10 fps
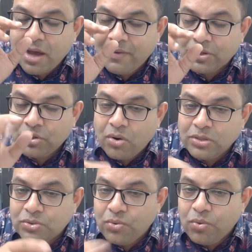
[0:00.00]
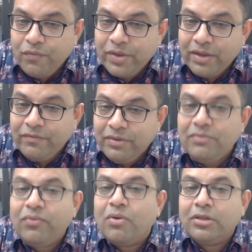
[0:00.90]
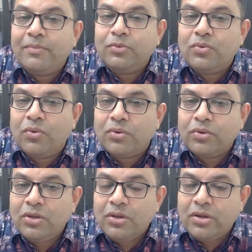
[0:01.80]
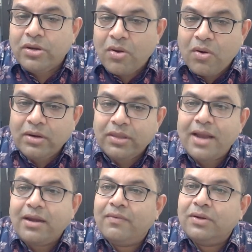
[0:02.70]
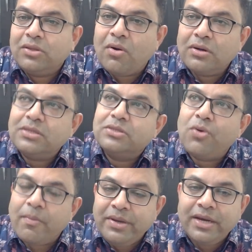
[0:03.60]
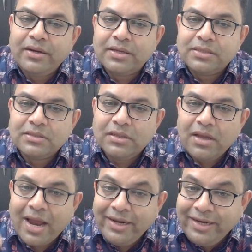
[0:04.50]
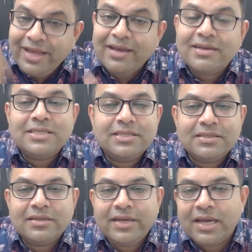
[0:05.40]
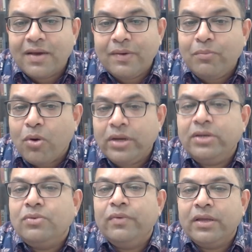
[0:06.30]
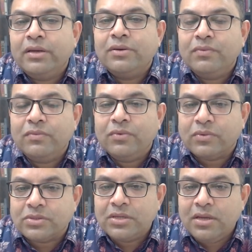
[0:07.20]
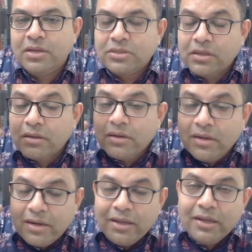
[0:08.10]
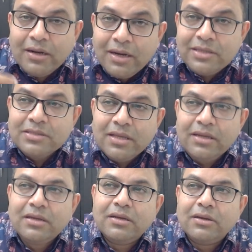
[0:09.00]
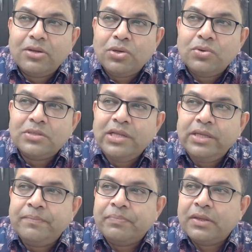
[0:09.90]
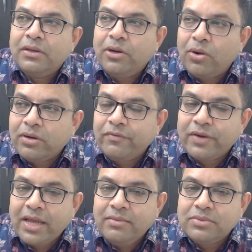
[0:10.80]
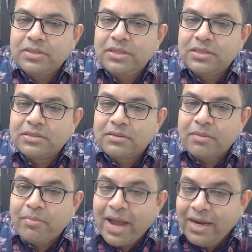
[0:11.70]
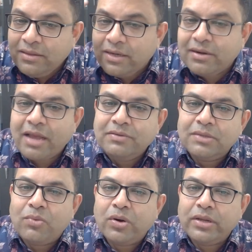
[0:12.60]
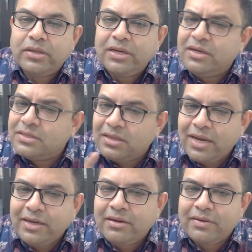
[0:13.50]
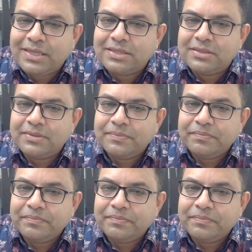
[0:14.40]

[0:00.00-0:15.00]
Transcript: our thoughts go where we want them to go. Not that our thoughts dominate us and take our body to where it goes. So let us think closely. Lot of times it is the mind that drives the body. It doesn't let it rest.